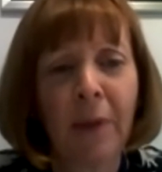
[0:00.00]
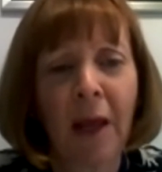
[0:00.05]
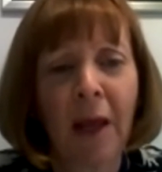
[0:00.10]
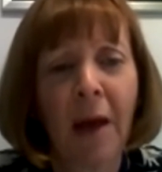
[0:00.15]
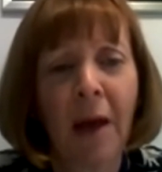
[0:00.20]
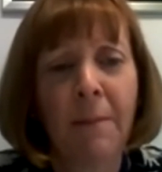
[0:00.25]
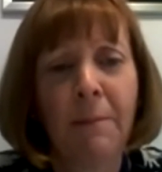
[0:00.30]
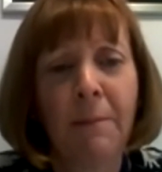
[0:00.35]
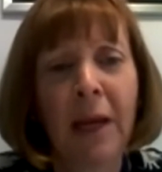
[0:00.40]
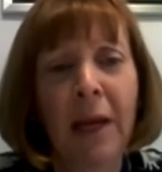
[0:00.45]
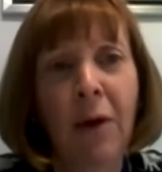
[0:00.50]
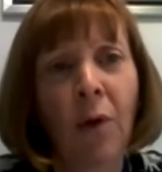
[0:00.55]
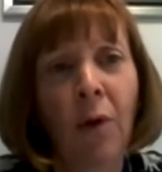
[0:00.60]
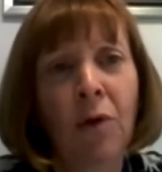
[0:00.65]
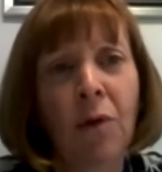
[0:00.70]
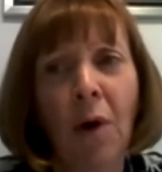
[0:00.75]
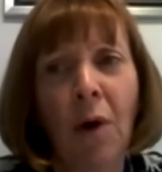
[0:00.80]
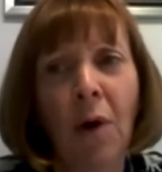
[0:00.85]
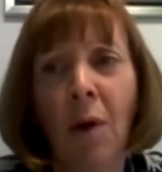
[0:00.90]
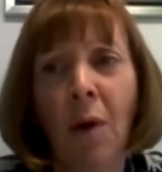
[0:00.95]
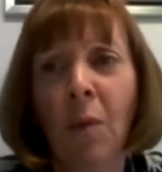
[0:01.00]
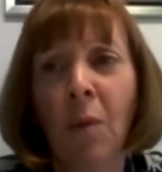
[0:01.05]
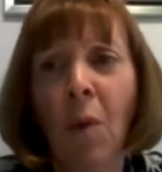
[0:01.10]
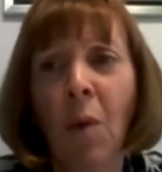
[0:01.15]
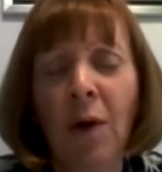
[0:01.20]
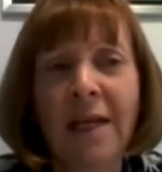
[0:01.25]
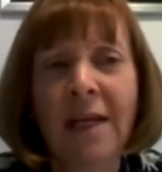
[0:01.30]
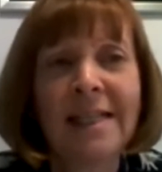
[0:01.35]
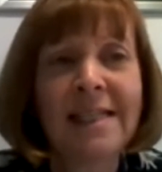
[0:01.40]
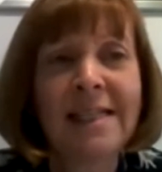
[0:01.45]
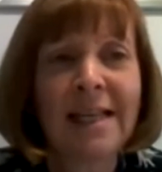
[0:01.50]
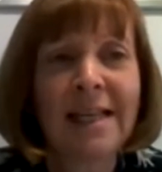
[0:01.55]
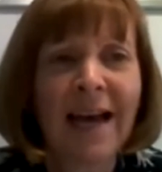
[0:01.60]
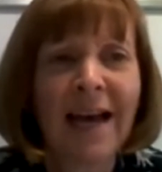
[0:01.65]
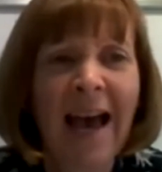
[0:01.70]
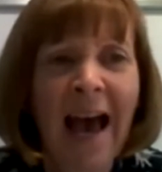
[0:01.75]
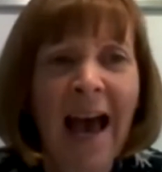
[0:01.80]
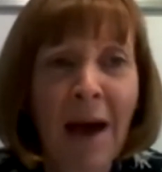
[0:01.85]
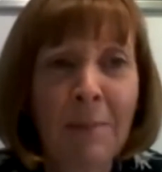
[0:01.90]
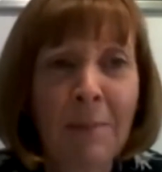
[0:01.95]
because what is
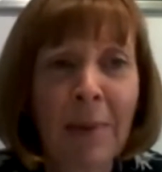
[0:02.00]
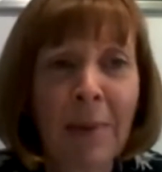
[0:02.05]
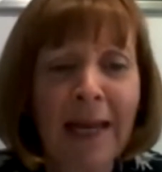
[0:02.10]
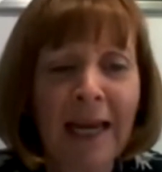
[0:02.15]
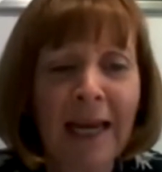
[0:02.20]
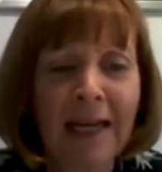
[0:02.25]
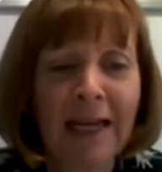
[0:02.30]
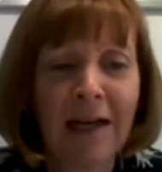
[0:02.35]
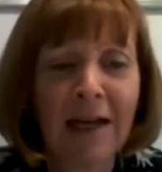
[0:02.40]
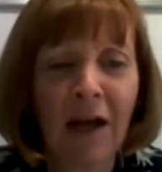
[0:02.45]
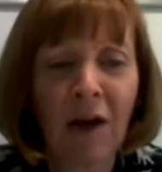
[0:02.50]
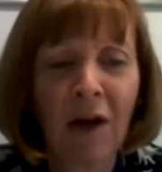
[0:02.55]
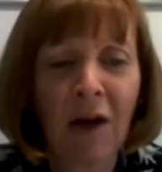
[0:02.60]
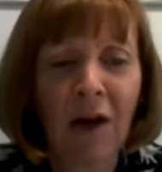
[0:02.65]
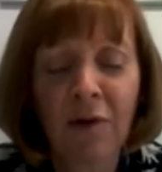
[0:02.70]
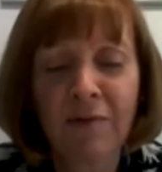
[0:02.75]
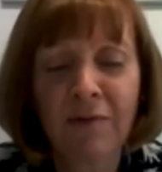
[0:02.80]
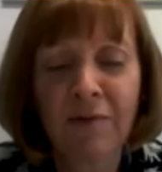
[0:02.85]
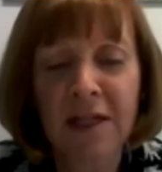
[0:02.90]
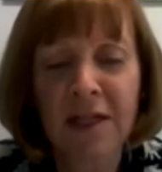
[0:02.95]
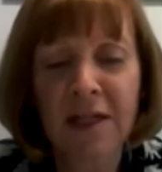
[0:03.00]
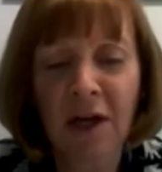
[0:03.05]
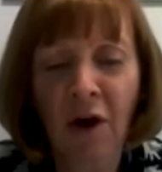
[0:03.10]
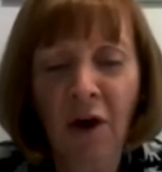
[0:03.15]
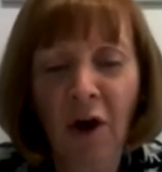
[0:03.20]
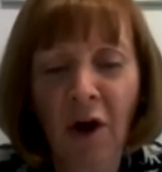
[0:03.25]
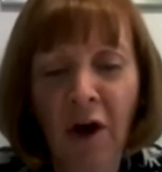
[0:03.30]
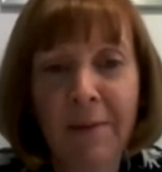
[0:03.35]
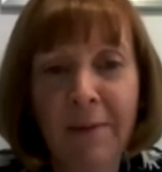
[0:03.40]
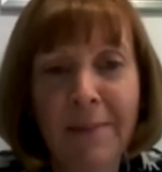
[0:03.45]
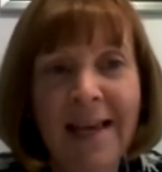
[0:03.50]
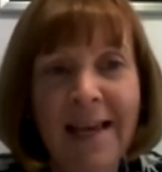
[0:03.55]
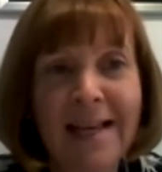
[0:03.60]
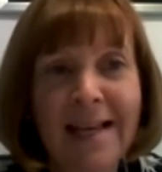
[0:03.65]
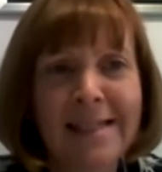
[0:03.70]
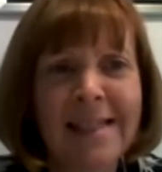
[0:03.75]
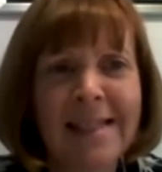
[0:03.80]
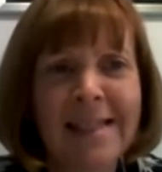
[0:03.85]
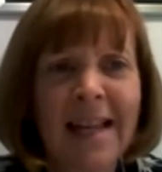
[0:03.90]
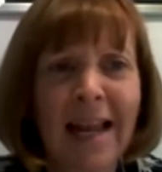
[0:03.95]
happening a lot of the time
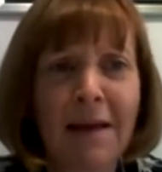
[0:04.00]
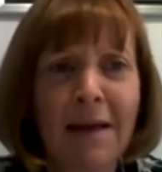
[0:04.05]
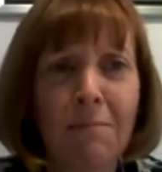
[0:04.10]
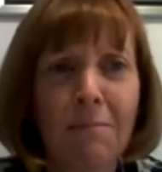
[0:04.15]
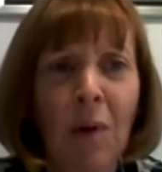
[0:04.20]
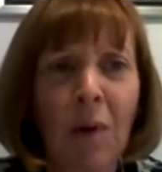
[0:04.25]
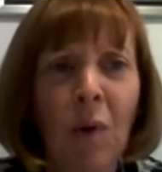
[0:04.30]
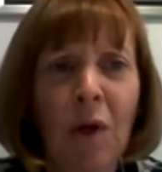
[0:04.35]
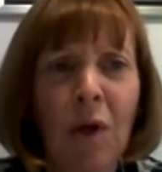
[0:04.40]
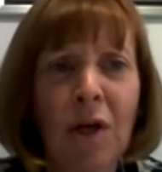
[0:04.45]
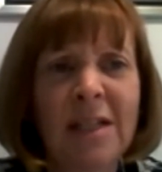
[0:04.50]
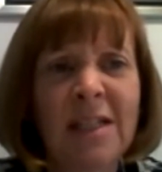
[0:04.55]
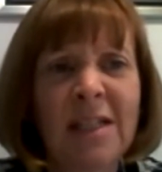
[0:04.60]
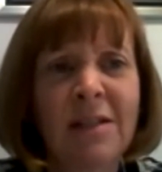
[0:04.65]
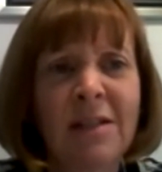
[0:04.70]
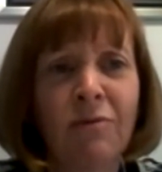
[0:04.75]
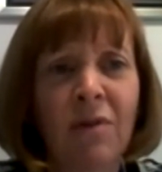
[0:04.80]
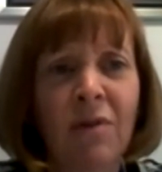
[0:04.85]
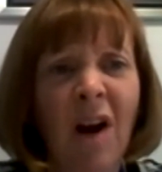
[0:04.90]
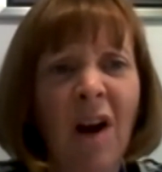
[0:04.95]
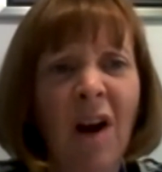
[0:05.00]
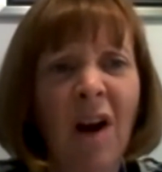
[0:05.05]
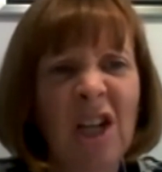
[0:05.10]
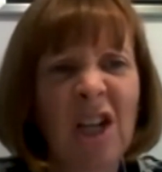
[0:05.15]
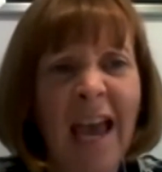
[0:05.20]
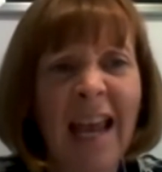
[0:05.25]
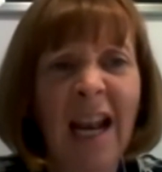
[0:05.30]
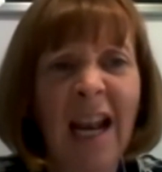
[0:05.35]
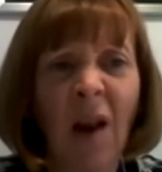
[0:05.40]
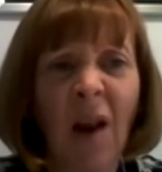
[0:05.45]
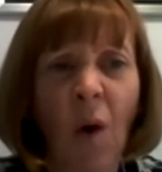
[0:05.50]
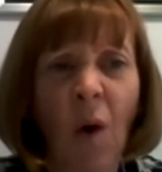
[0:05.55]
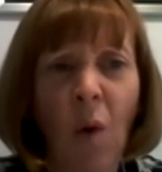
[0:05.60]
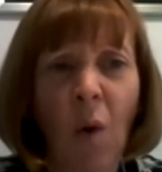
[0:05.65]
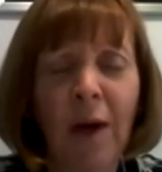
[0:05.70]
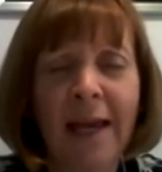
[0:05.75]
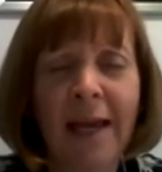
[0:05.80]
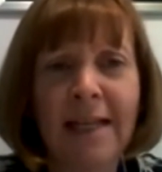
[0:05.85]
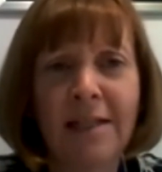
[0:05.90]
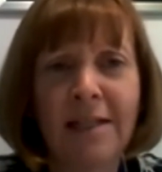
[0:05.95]
is that employers rush headlong
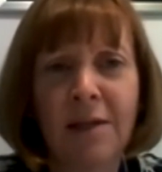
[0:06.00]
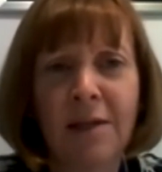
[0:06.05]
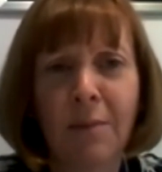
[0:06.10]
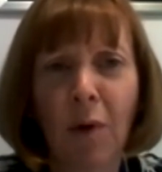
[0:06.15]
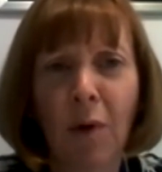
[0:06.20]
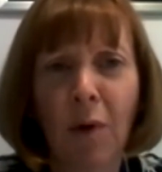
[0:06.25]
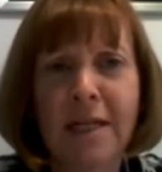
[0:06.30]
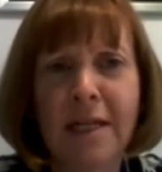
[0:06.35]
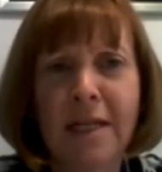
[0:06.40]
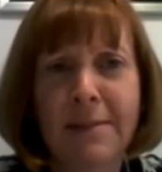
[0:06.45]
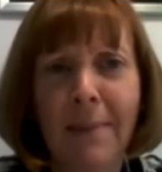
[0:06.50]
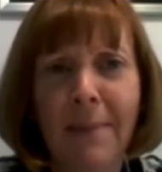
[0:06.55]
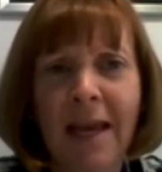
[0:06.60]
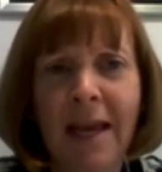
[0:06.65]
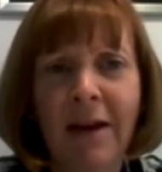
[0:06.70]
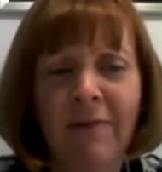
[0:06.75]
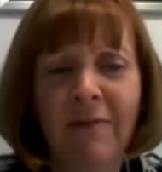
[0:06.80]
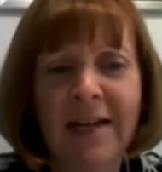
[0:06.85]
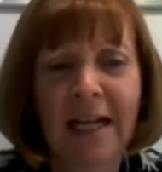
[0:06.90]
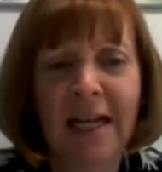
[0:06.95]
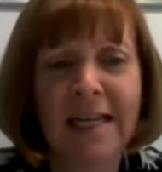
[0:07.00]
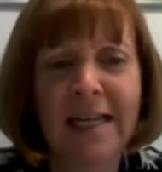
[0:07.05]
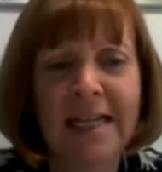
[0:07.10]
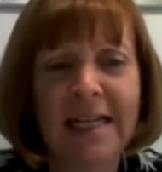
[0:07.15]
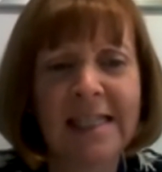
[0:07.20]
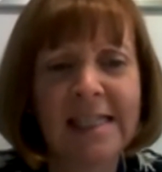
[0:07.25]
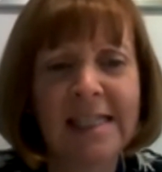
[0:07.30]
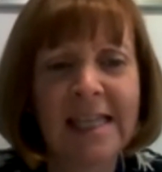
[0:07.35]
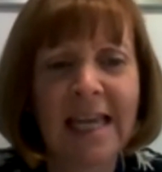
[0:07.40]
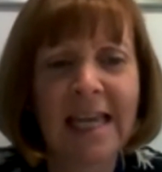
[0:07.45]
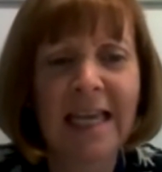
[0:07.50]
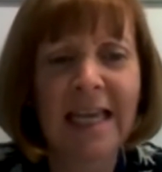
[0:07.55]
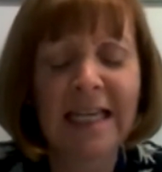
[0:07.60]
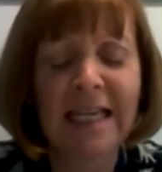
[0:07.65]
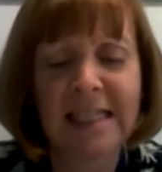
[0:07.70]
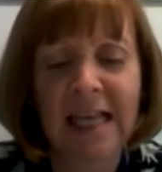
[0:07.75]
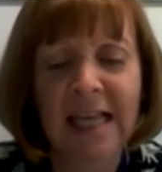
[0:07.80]
into wanting to make redundancies,